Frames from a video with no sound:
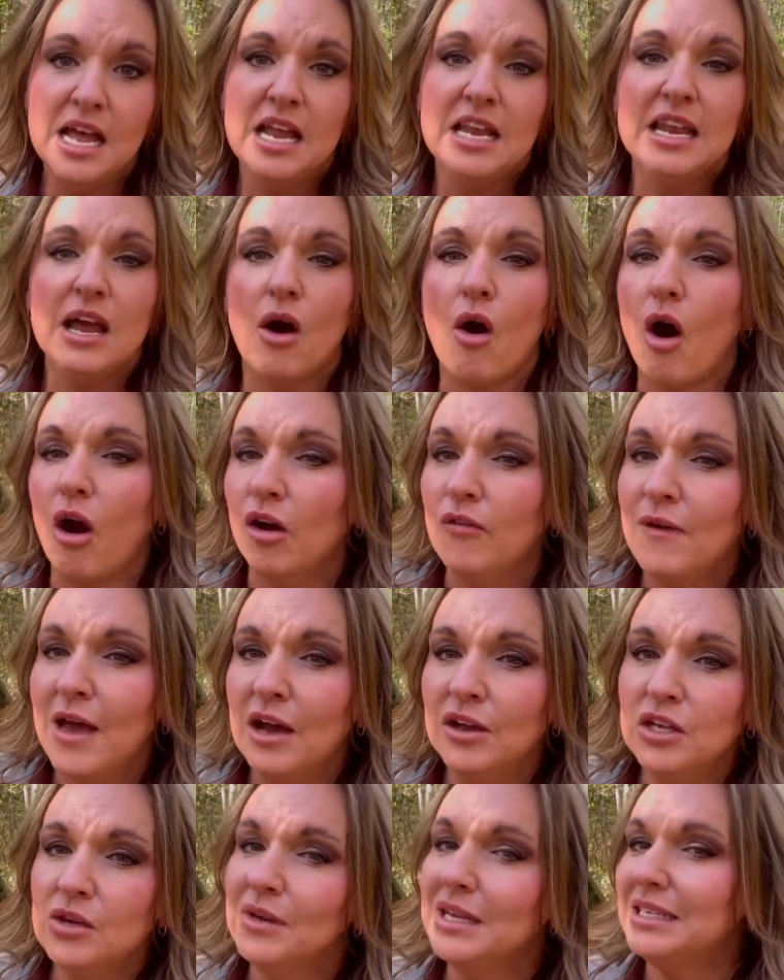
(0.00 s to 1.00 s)
Now, R
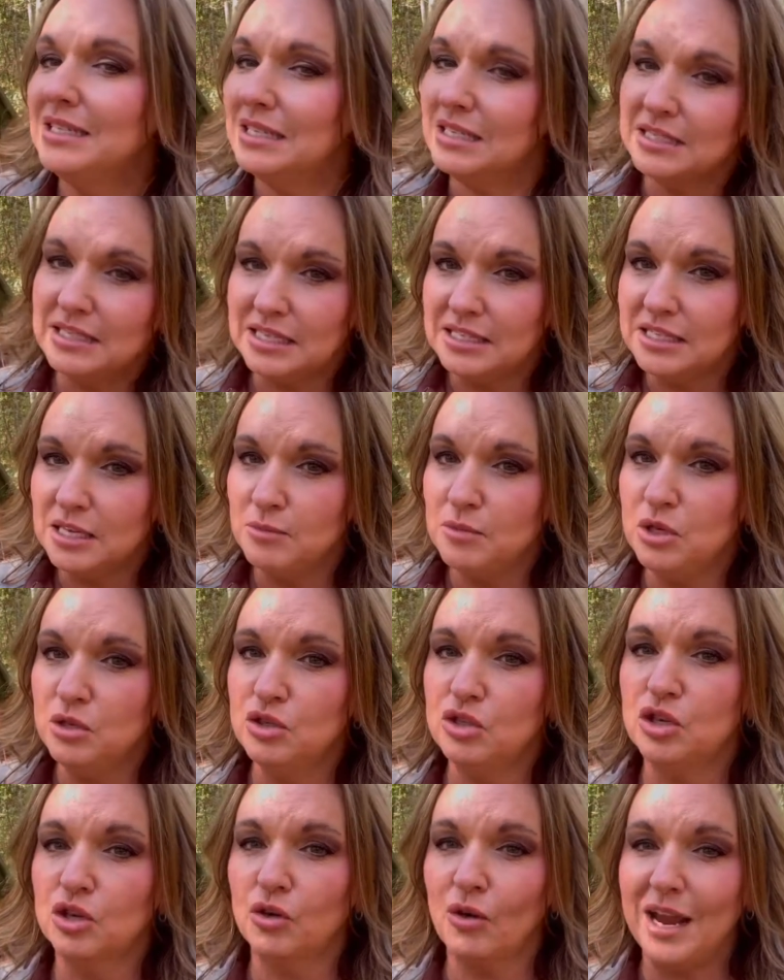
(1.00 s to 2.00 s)
value is the system
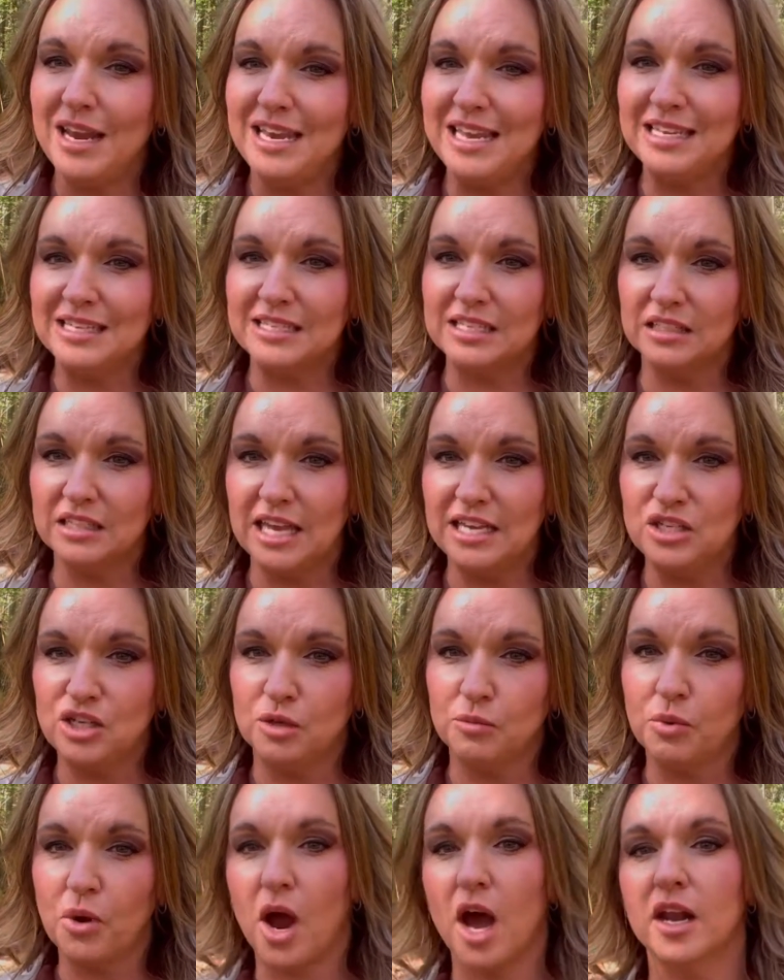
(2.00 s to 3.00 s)
used to grade
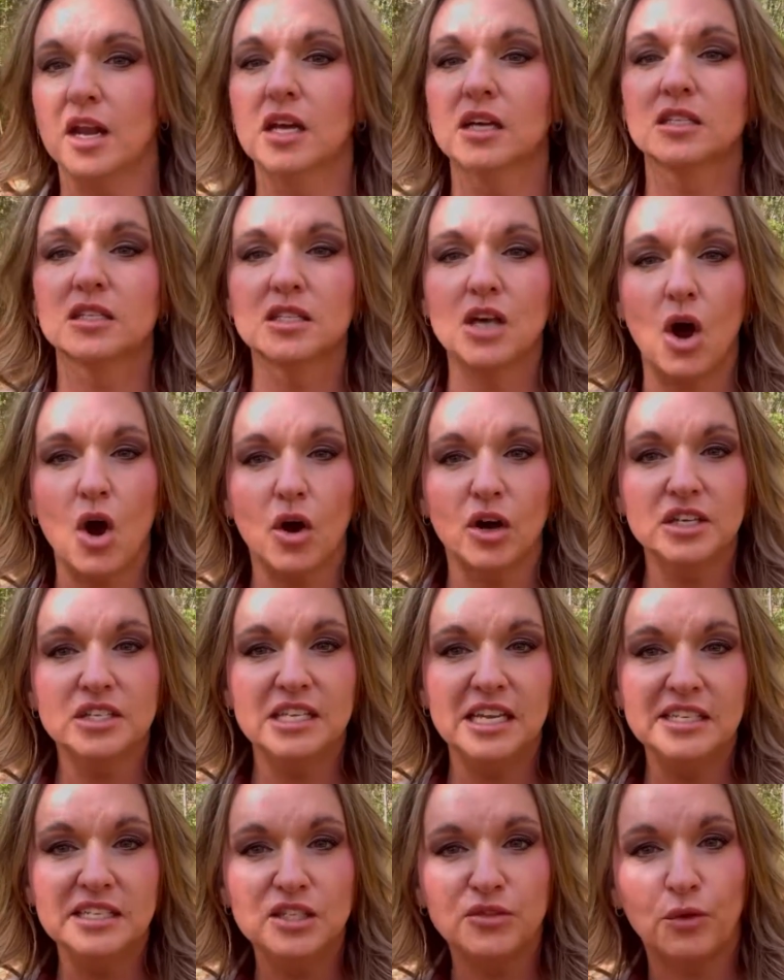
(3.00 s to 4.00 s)
insulation products. The R
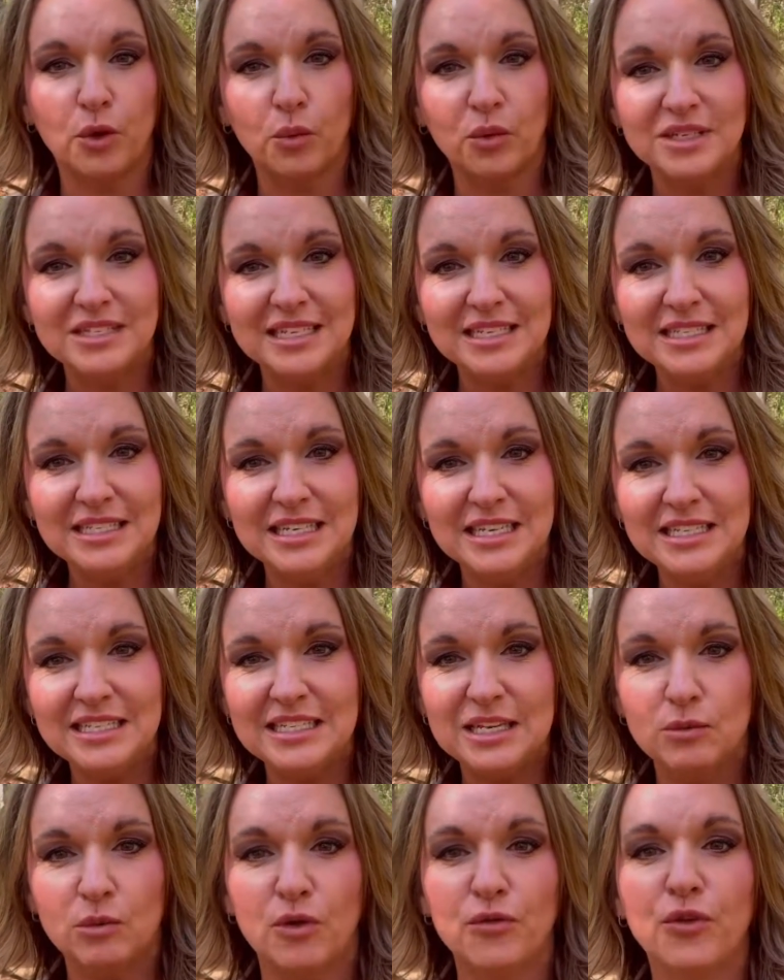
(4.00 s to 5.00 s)
stands for resistance
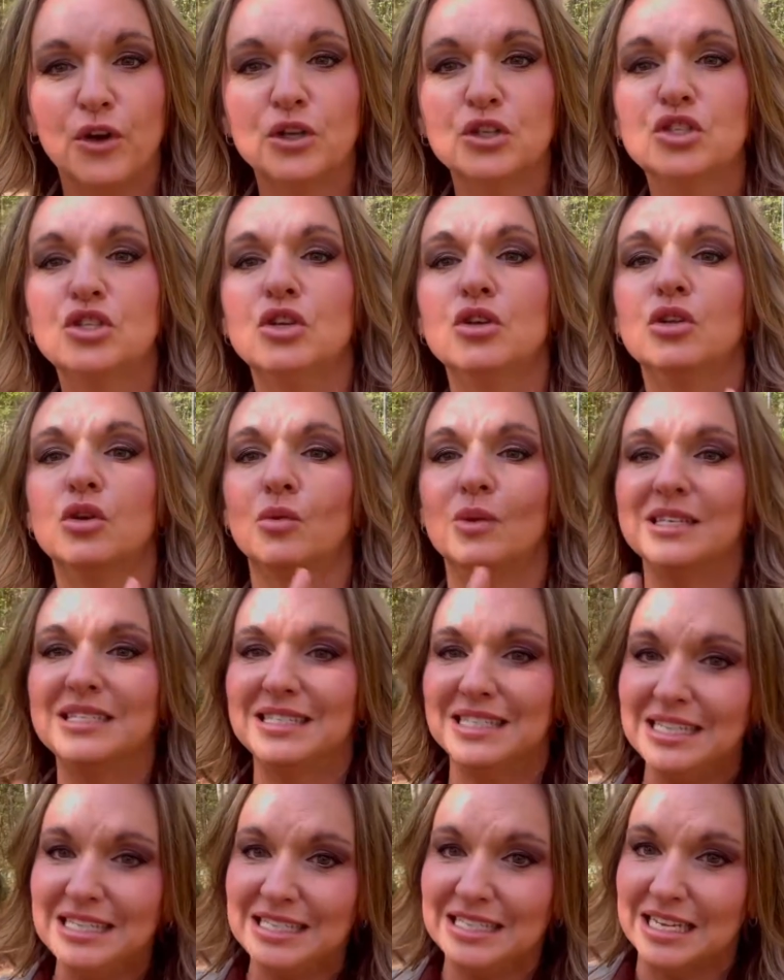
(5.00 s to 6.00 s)
and refers to the
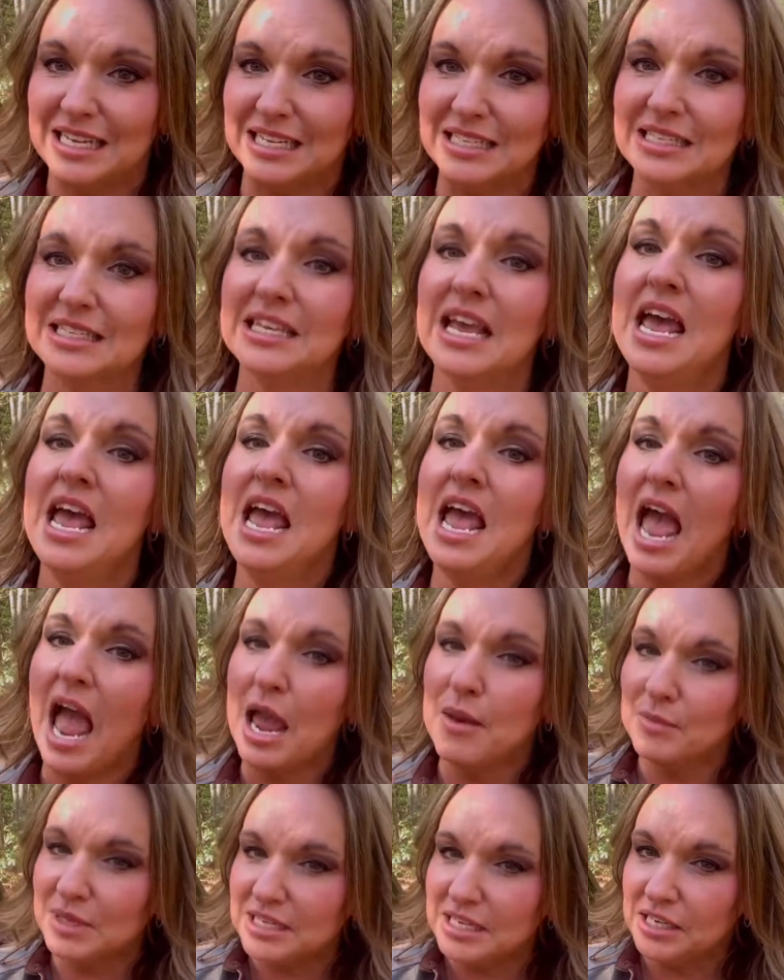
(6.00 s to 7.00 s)
resistance
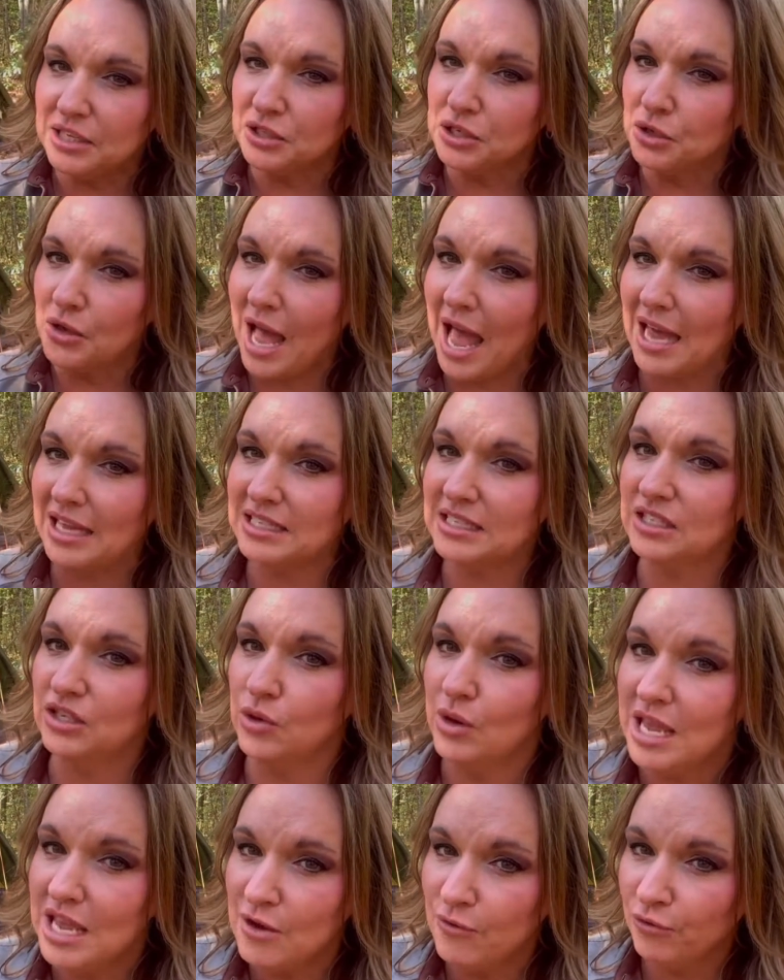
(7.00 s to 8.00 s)
a material has to
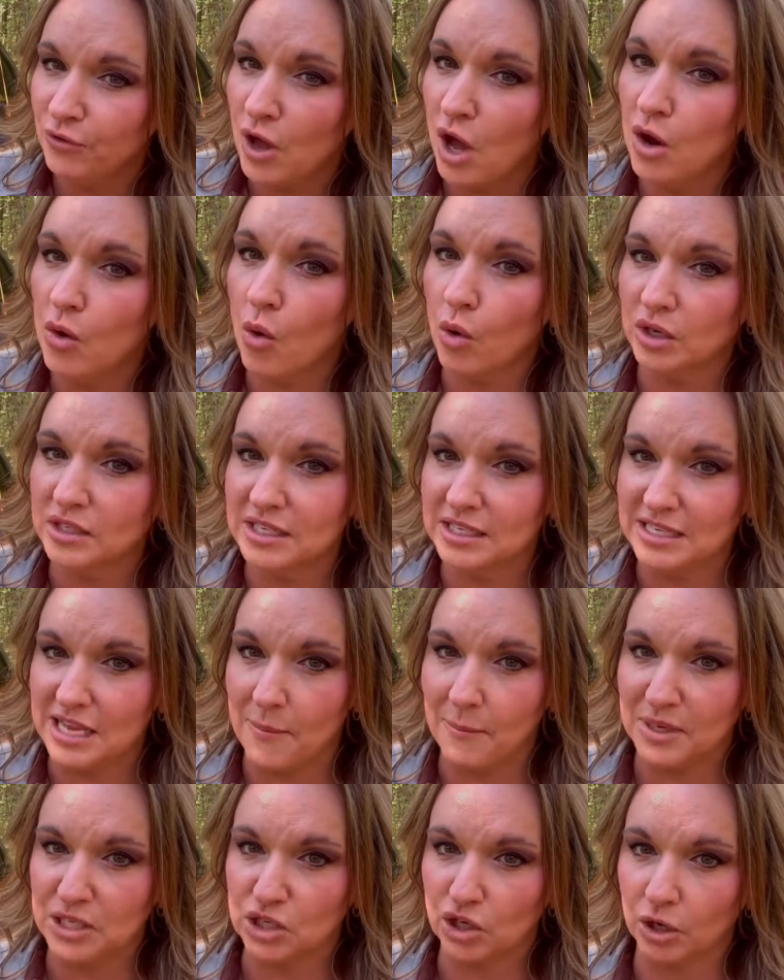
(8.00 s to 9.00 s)
heat flow or to
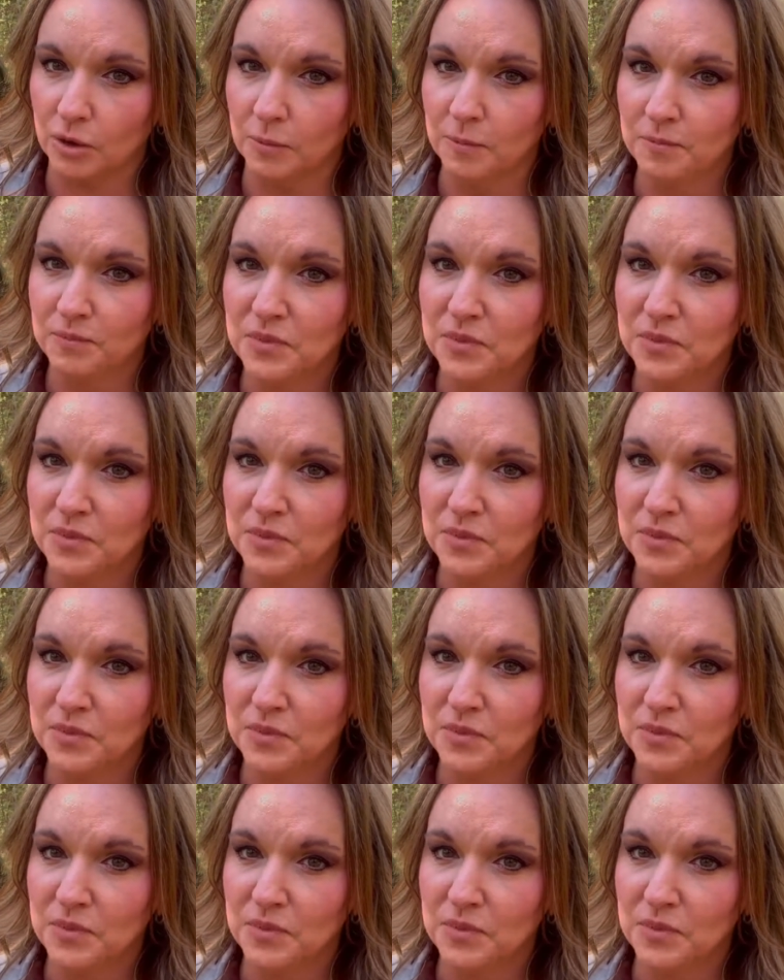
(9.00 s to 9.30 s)
temperature.